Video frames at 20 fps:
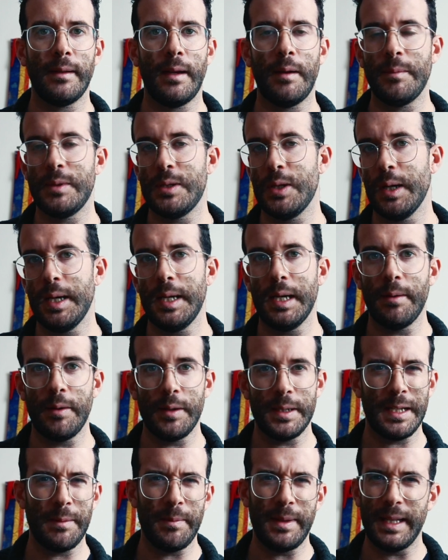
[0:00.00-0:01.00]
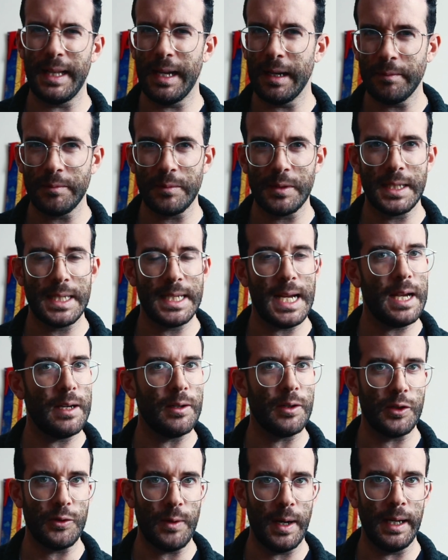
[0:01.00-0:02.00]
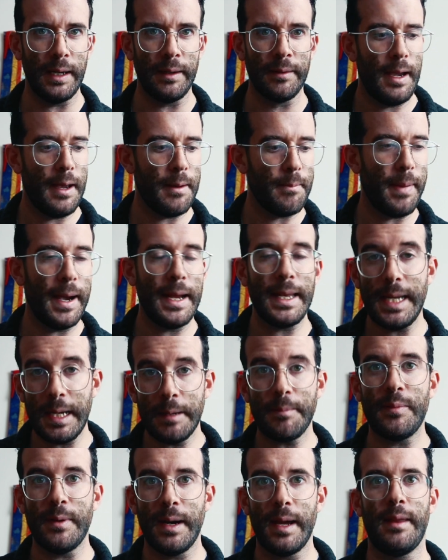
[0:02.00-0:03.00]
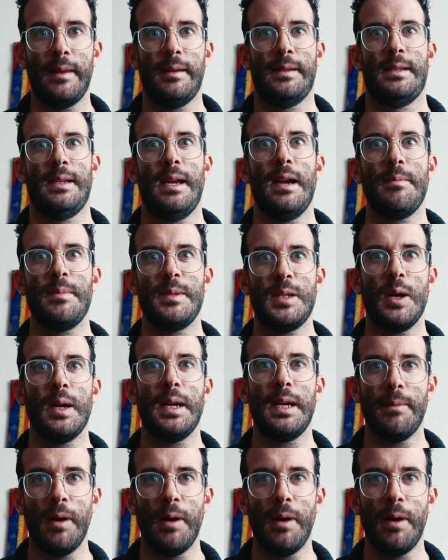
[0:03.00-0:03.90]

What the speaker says: I'm talking about something like 10 or 20. And by deep breaths, I'm talking